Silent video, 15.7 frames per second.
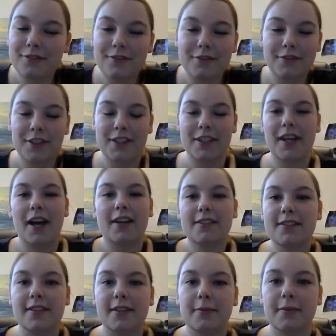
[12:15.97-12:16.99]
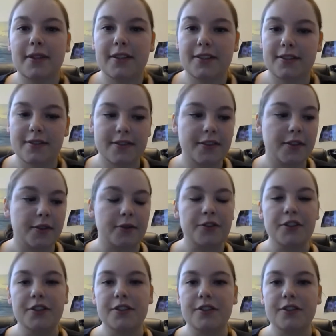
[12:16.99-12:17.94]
fantastic because she's